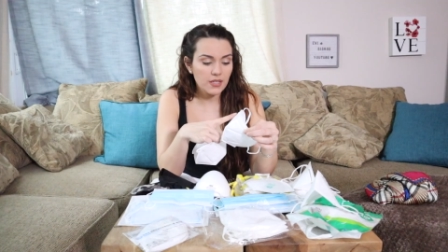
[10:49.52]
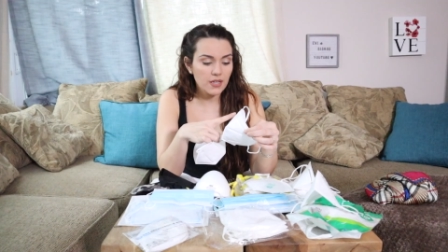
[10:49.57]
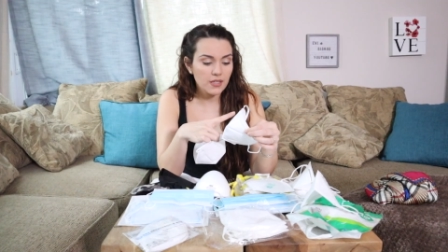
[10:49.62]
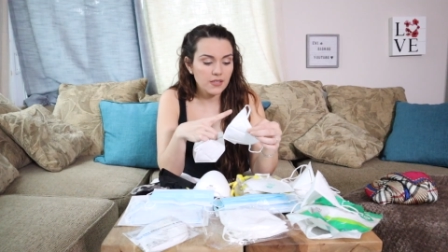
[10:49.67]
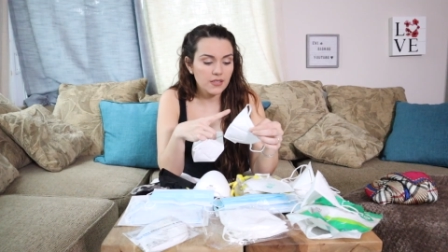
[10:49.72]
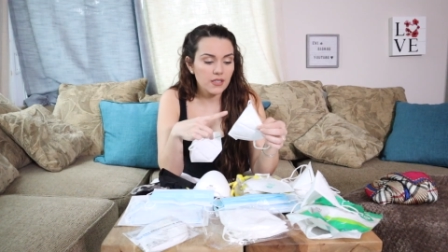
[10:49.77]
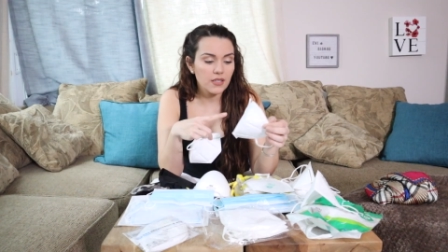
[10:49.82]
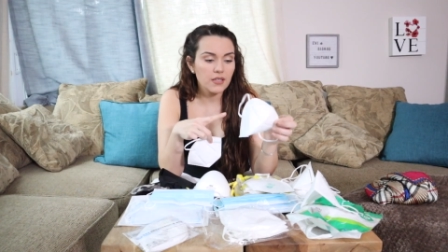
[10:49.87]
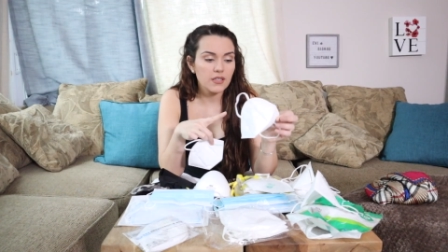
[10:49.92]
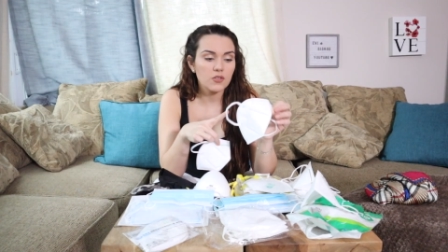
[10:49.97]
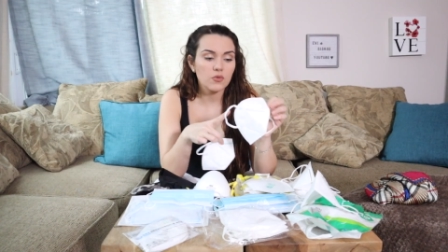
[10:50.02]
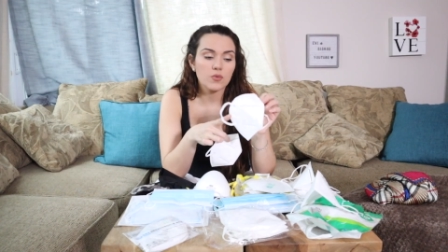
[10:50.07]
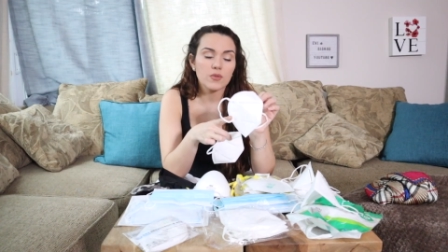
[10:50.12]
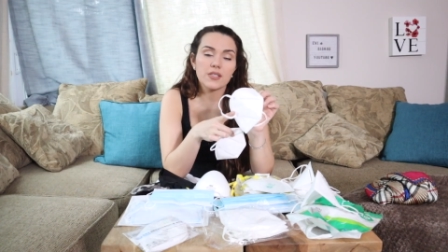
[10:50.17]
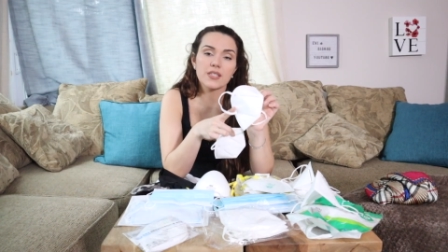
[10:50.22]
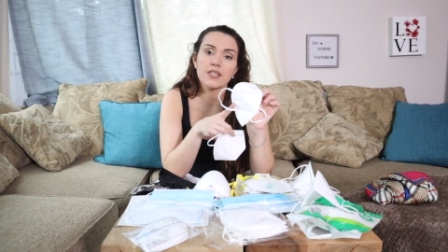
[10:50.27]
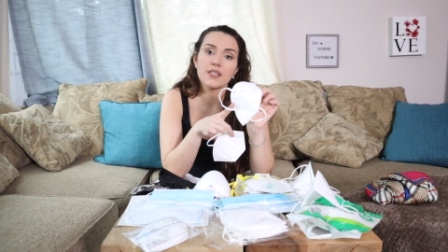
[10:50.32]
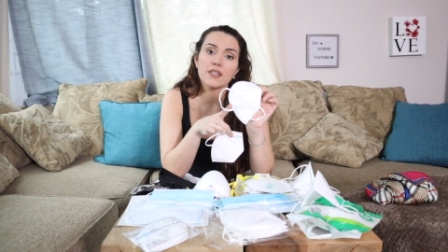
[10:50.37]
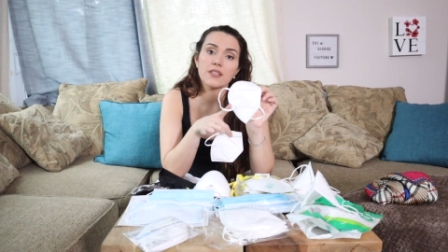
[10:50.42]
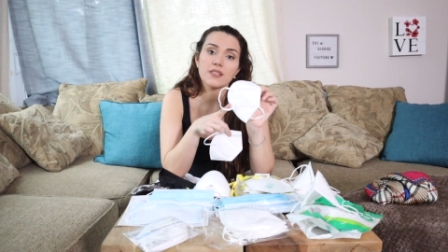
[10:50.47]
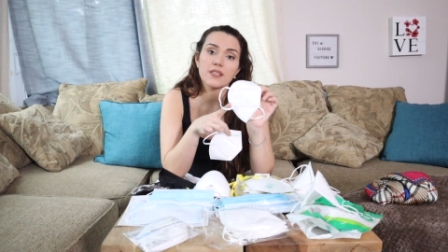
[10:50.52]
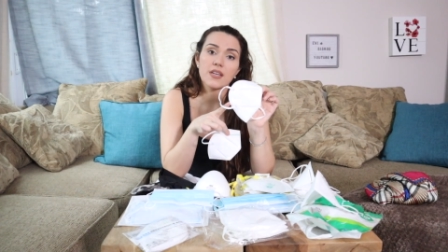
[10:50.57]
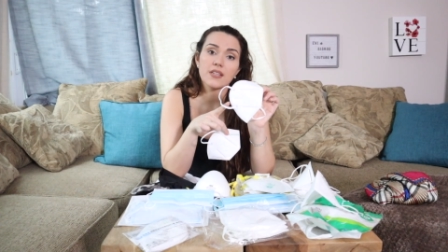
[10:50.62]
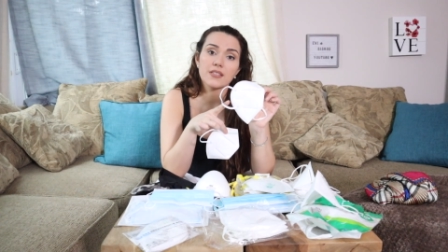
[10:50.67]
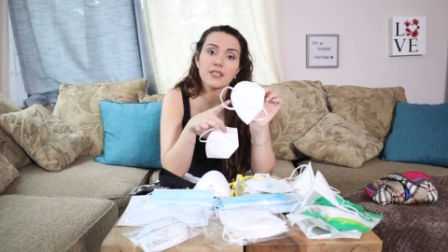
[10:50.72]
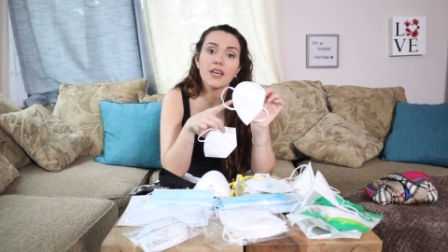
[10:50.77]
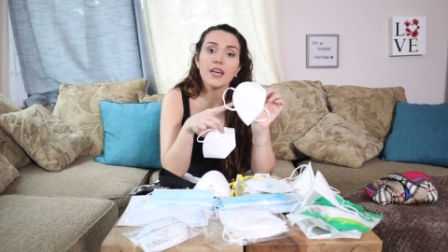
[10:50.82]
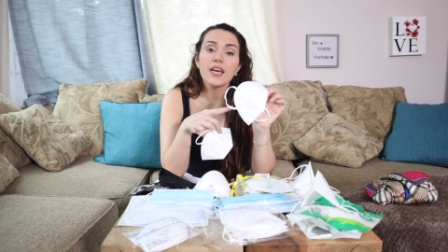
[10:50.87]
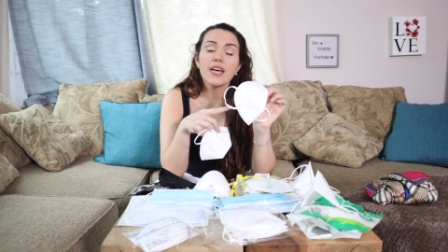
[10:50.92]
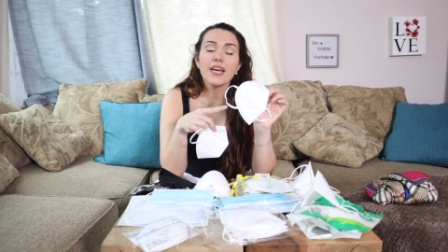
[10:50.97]
doesn't. This one
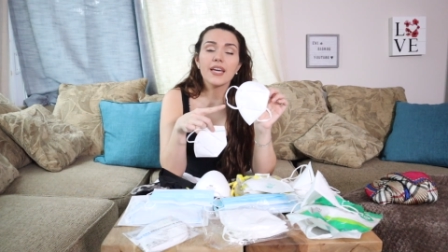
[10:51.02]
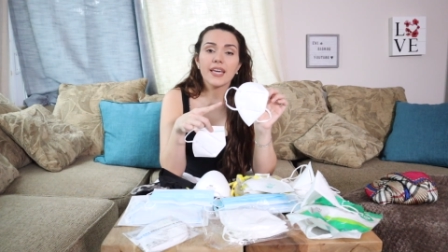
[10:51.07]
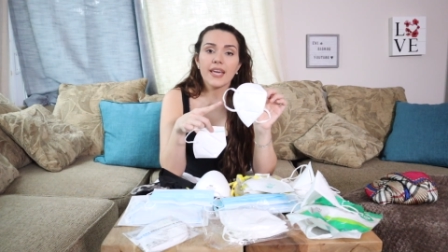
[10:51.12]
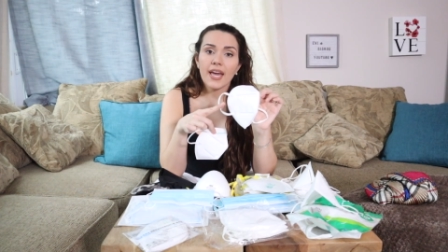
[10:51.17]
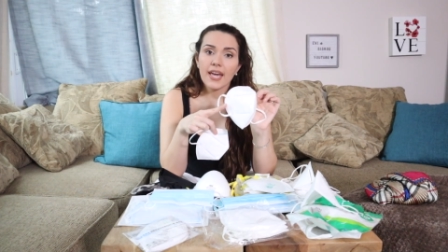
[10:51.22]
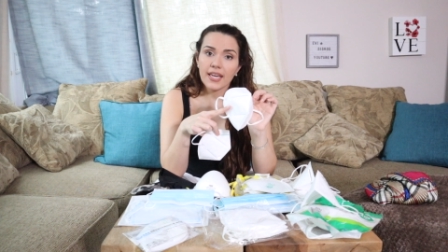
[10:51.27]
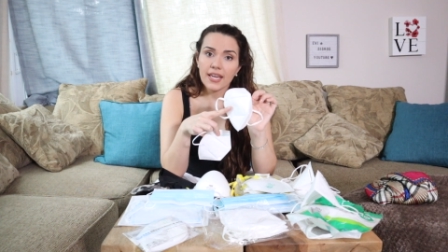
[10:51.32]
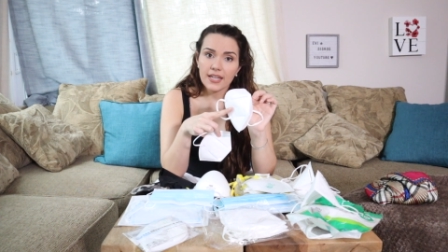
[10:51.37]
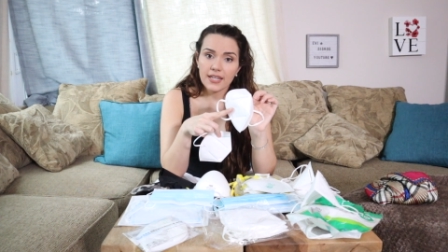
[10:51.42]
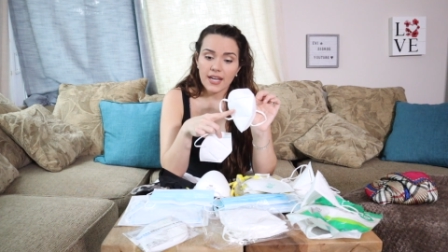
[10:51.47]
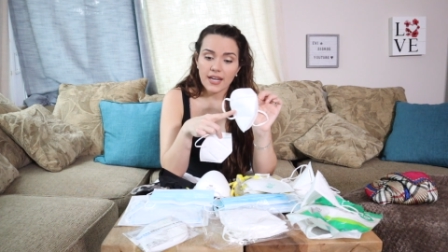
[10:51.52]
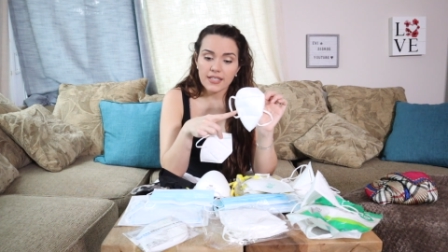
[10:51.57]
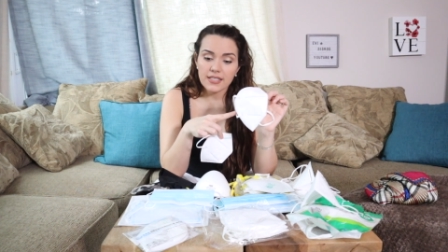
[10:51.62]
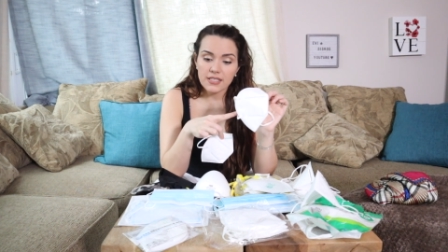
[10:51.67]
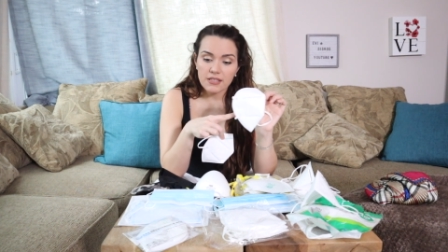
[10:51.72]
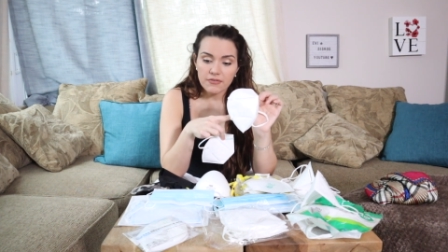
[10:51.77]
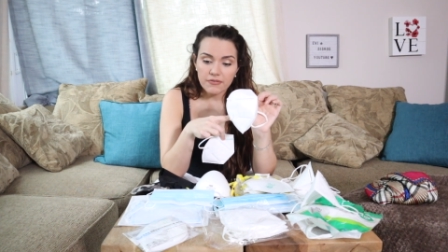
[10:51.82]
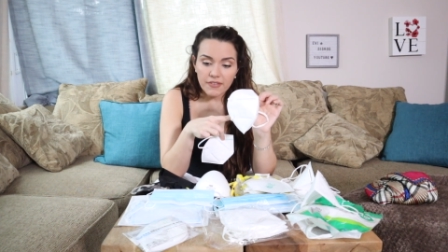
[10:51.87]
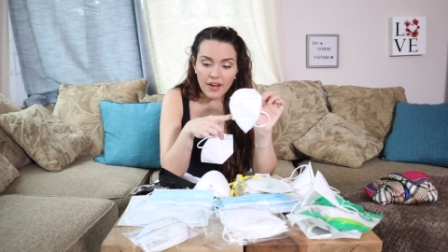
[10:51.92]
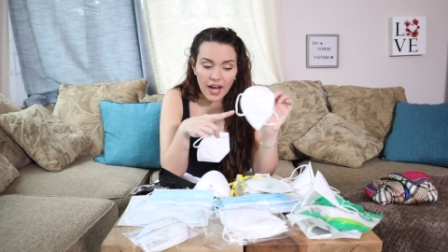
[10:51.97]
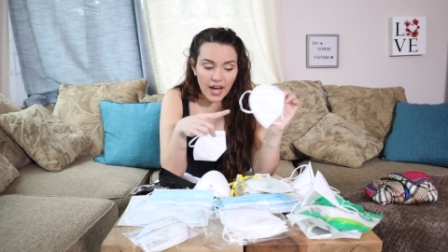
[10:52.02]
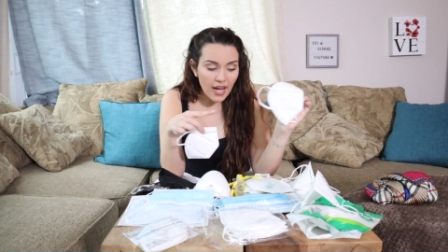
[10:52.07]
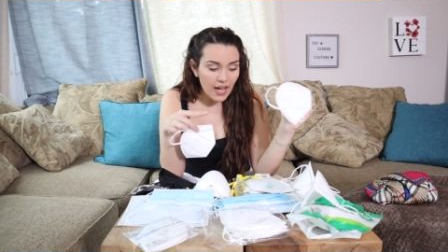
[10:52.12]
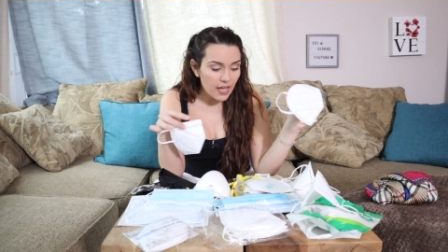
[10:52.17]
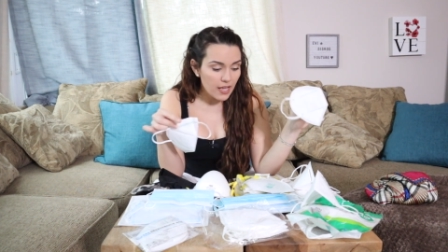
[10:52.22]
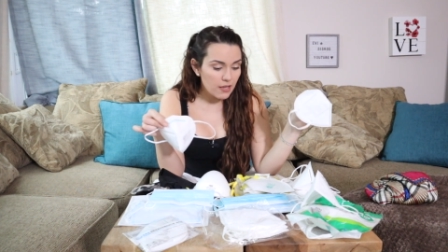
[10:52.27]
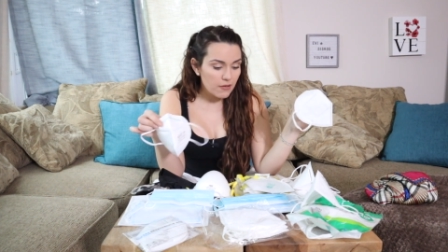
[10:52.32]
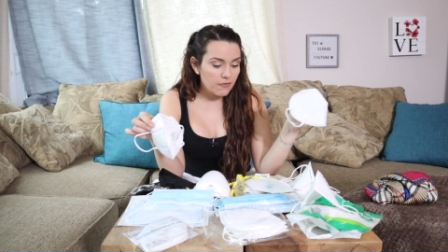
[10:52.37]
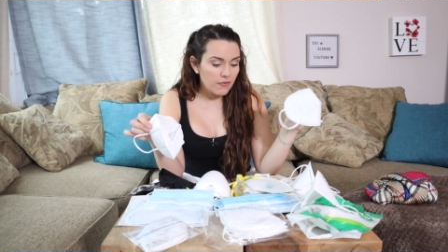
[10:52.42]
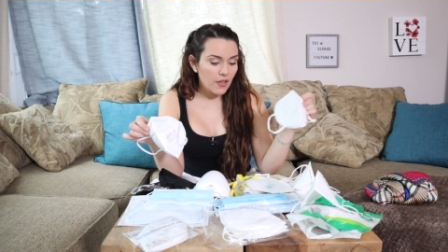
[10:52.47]
says
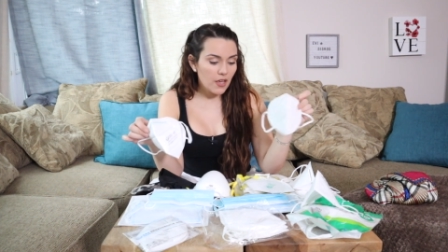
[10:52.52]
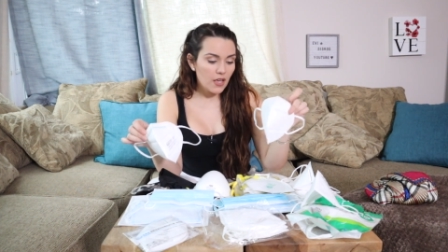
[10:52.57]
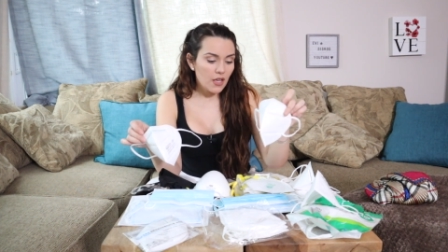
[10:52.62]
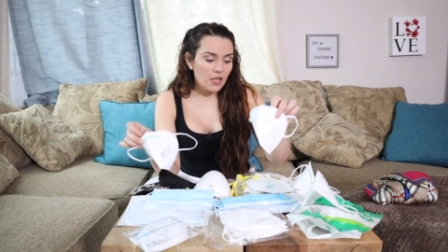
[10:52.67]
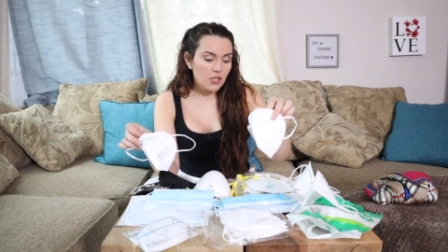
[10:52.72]
KN95.